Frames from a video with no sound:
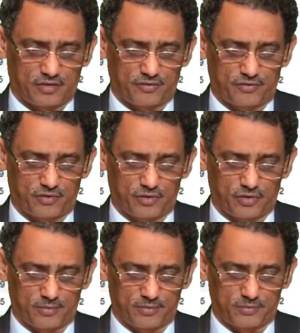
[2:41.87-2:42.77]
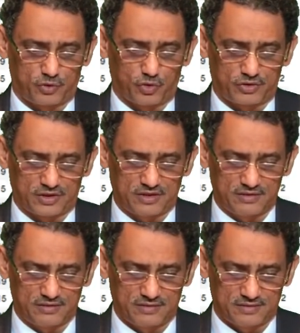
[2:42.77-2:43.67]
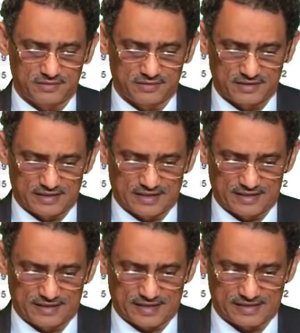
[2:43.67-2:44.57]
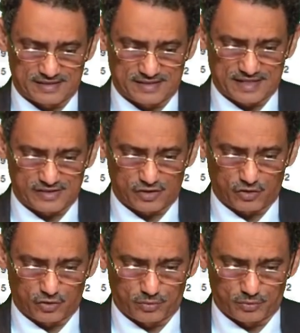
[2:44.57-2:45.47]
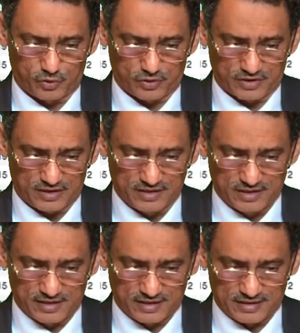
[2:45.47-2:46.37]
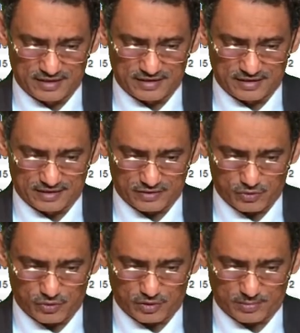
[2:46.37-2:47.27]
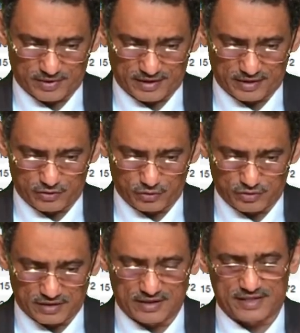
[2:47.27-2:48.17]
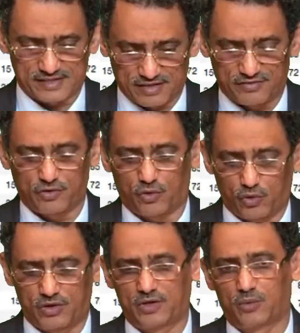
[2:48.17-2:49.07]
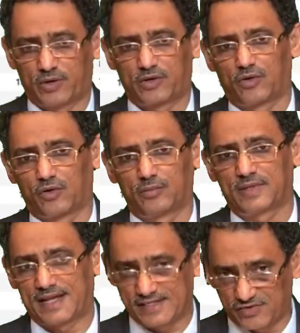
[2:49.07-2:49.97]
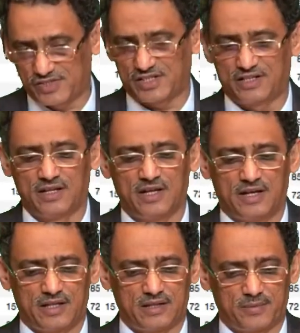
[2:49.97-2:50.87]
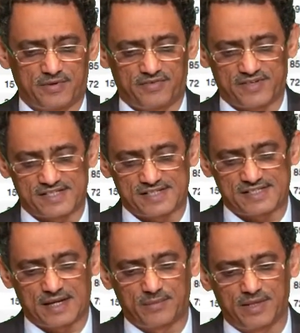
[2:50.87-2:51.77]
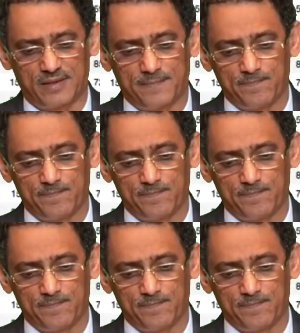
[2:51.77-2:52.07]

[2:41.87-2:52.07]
of column total, yeah, that's the column total. Data square bracket total. Let's give you only one column, as you seen in the previous example,